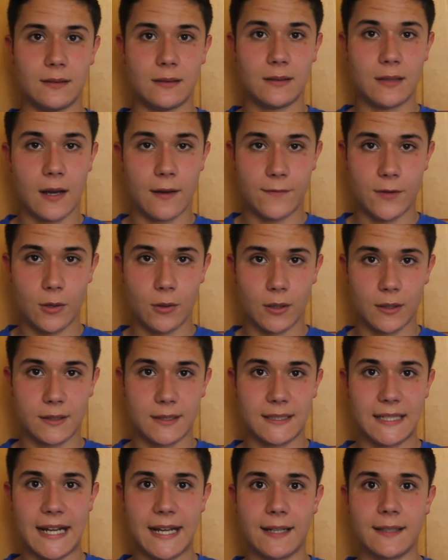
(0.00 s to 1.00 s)
of your
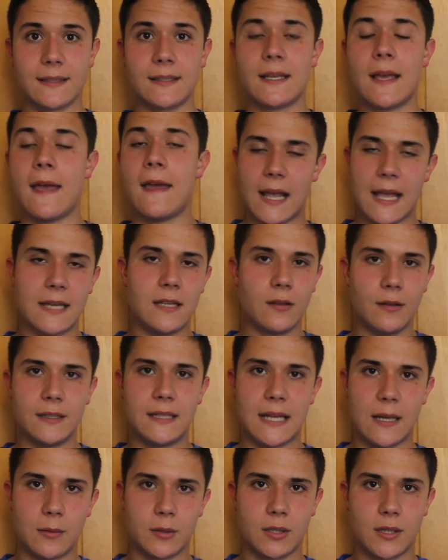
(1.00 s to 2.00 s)
stacks and dealing
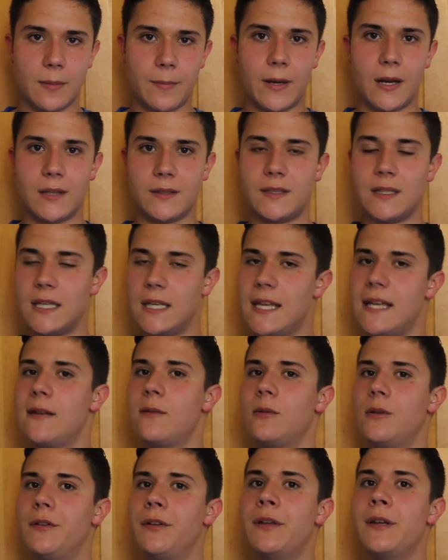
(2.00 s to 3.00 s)
damage to the boss
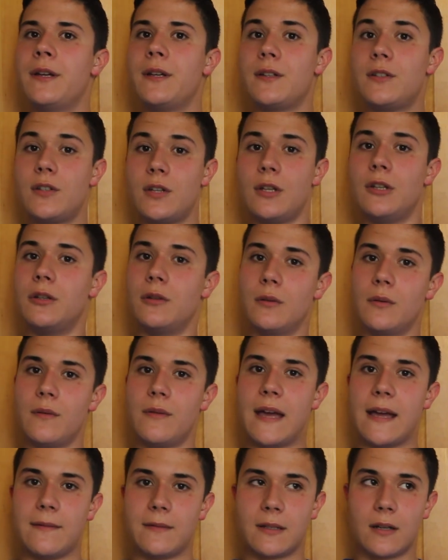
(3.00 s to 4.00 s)
equal to
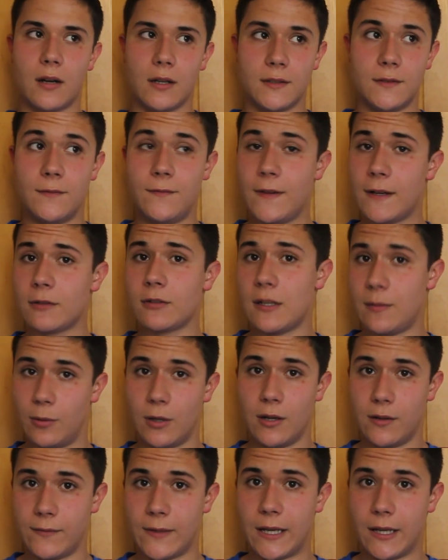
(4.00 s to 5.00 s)
that card's victory
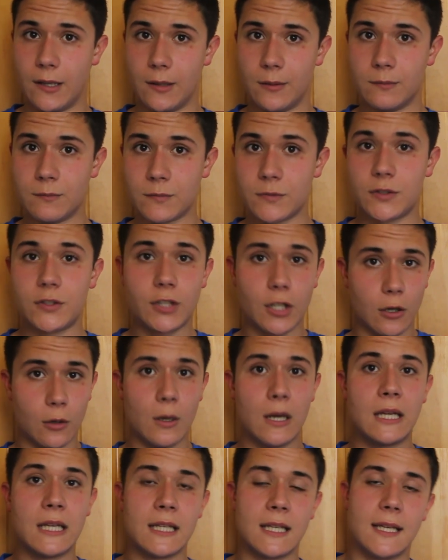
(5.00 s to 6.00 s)
point value. So
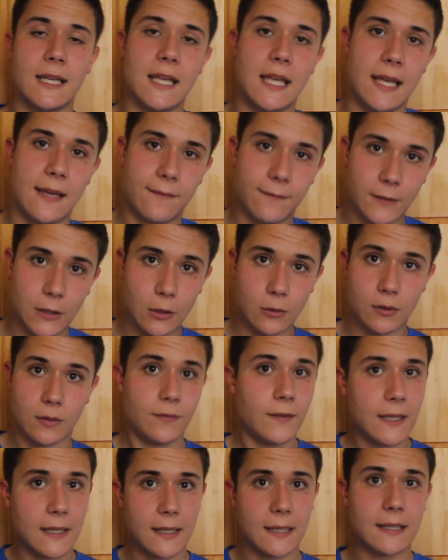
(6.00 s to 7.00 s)
if you
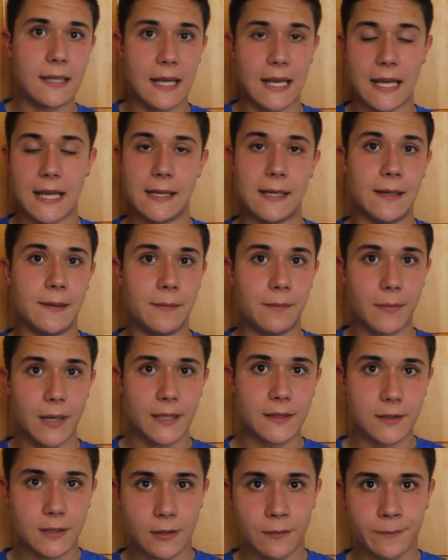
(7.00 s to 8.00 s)
defeated a
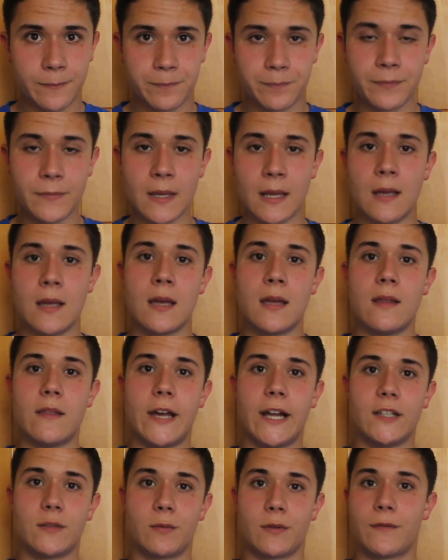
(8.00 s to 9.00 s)
monster
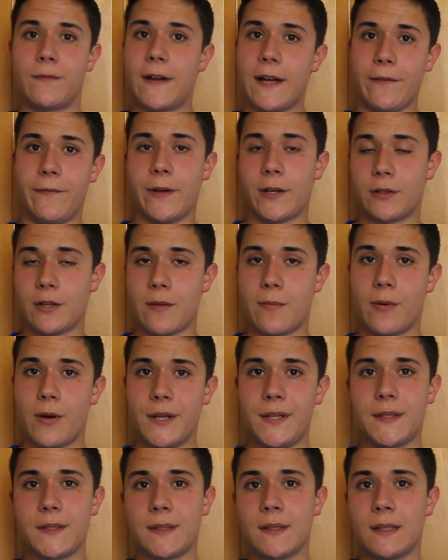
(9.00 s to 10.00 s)
that is worth 5 victory
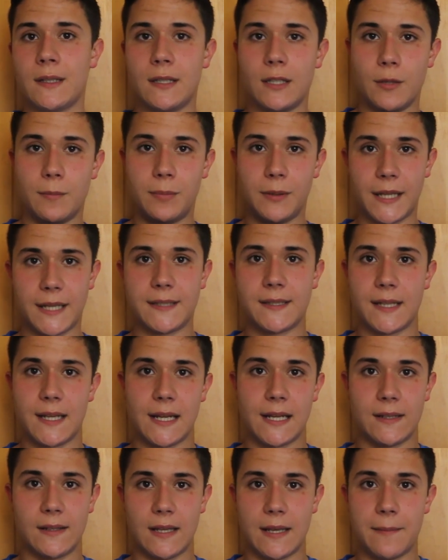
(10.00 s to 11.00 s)
points, you place it
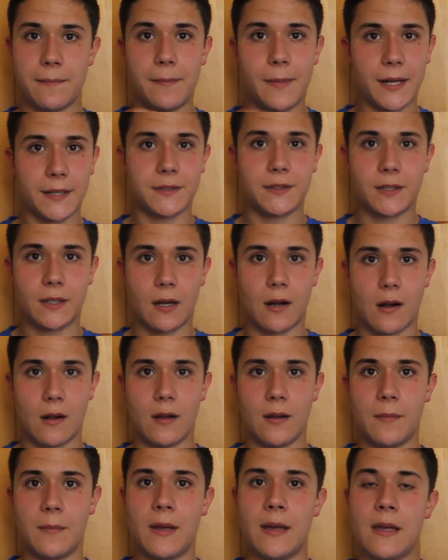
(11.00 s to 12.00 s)
in the monster
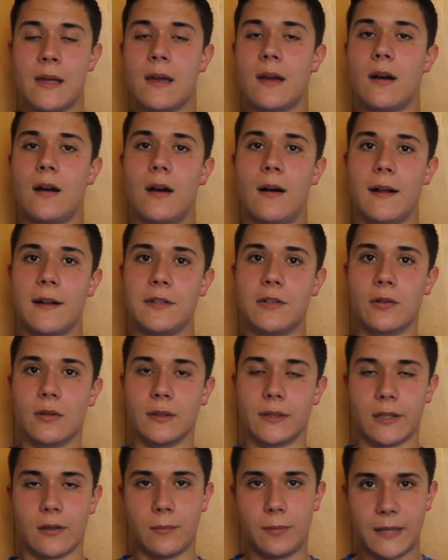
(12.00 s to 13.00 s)
column on your
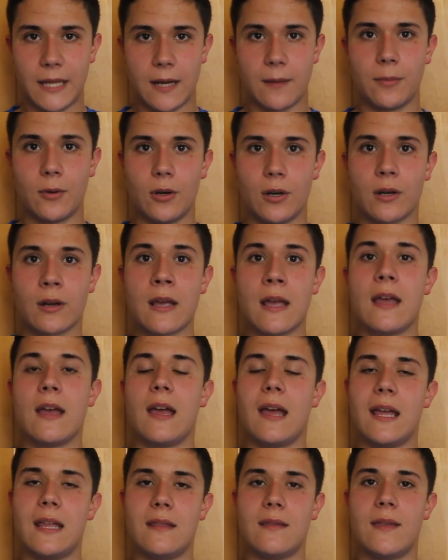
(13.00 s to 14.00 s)
little player board,
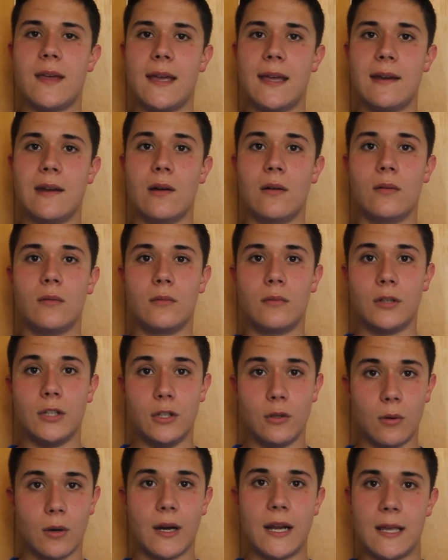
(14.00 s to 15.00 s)
and then
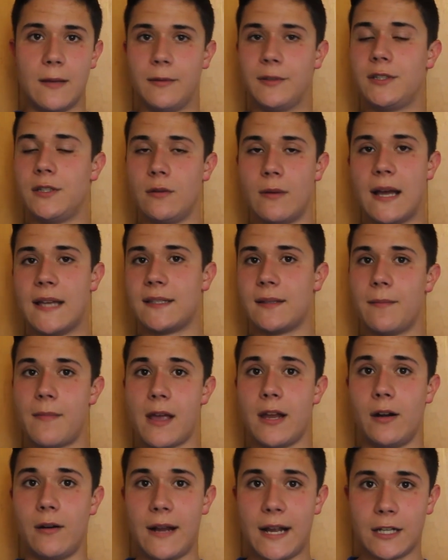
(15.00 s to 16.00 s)
you're able to, as a
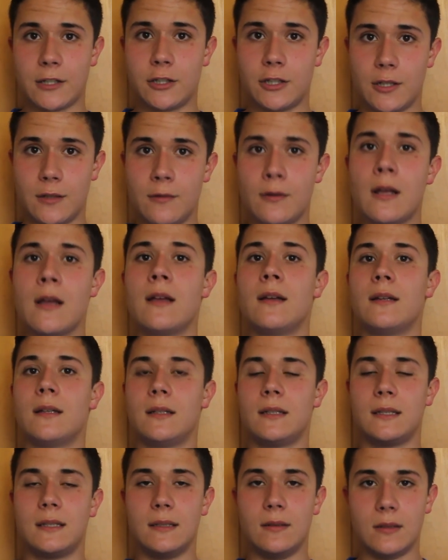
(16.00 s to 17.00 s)
minor action,
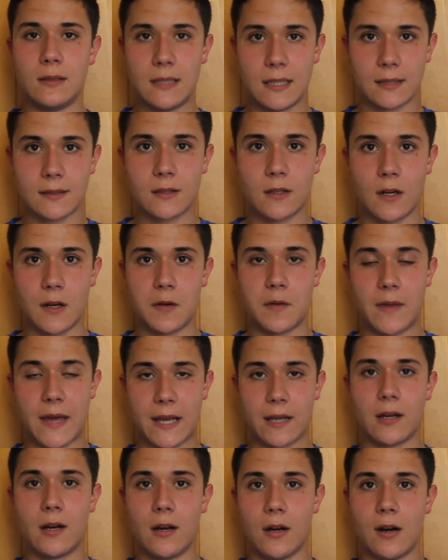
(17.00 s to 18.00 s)
discard
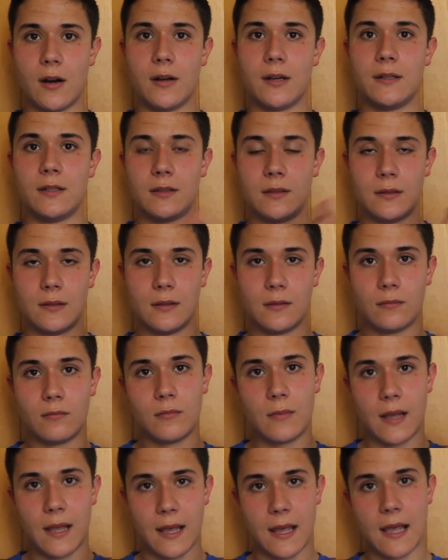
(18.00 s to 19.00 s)
that card
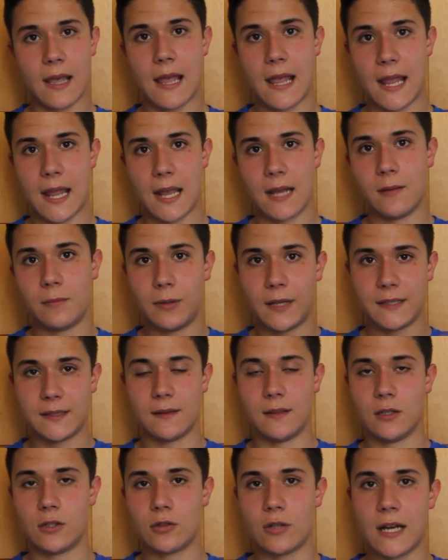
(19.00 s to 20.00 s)
and place it in
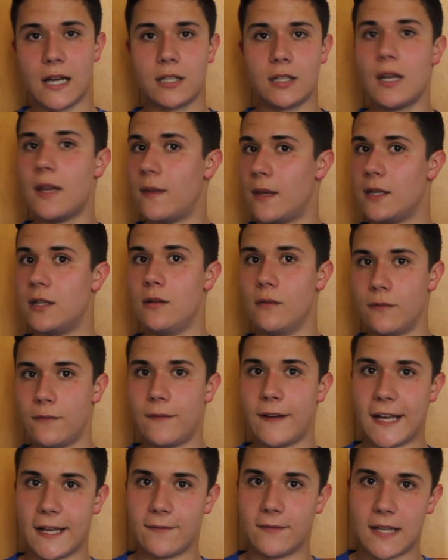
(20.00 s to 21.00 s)
the trash and then do
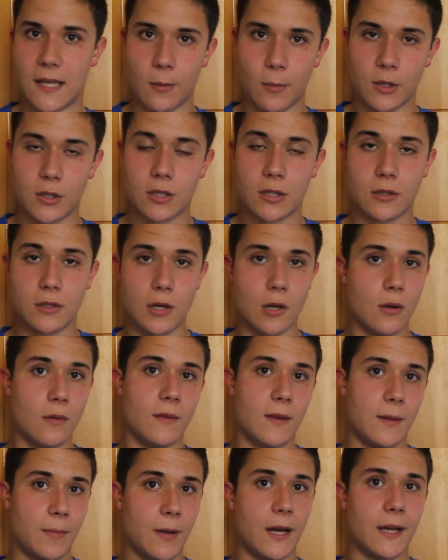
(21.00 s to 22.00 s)
5 damage to
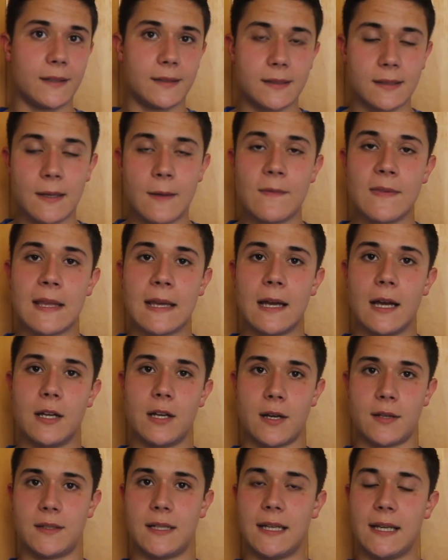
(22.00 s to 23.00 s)
the boss,
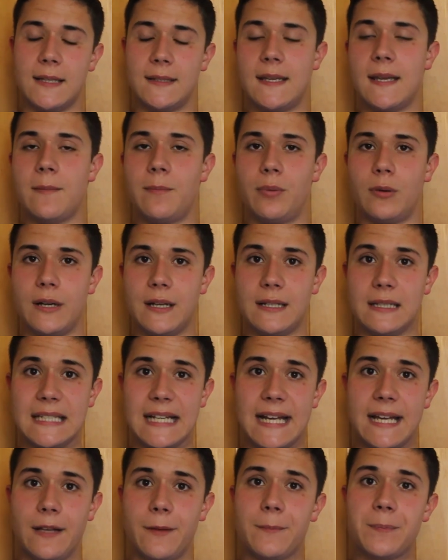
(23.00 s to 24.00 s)
adjusting his hit point
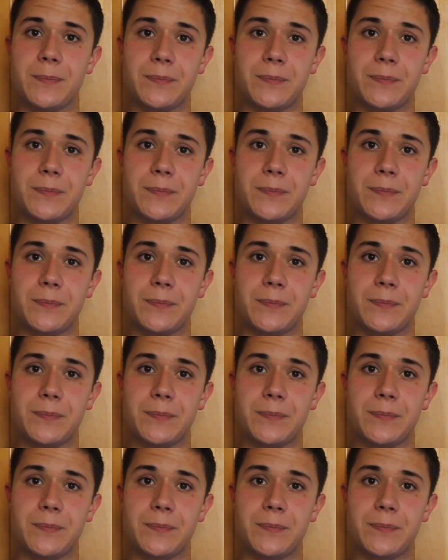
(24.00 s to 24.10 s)
dial.